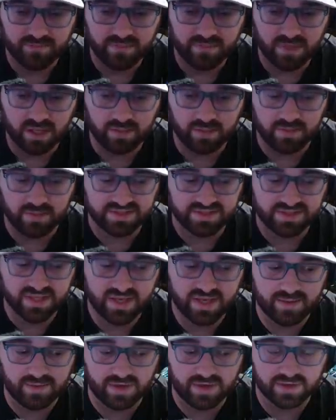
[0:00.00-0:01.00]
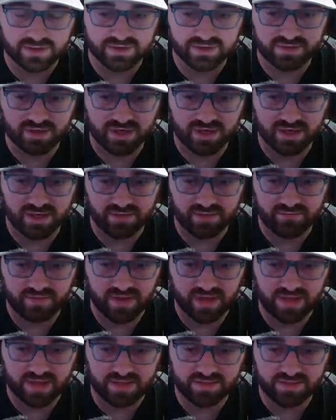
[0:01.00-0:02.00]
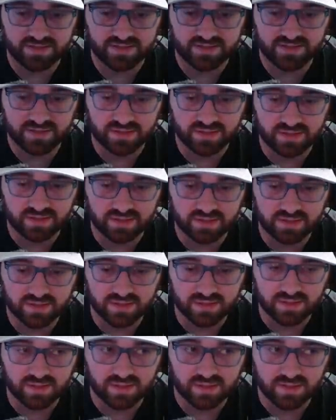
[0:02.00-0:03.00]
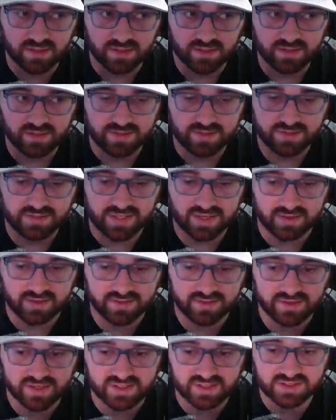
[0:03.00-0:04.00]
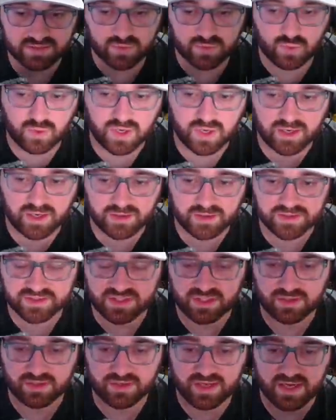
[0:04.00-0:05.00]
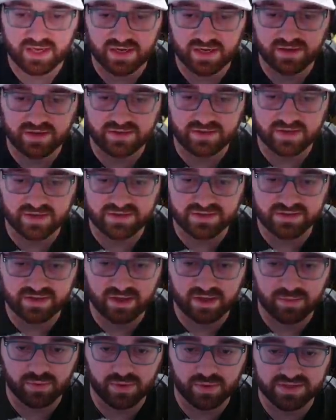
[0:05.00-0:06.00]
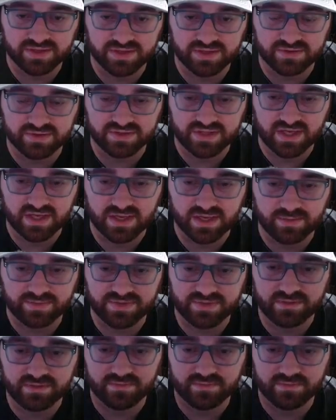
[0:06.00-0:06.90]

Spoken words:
And my stamina is draining fast. See how it takes him a while to slow down? He takes a couple extra steps.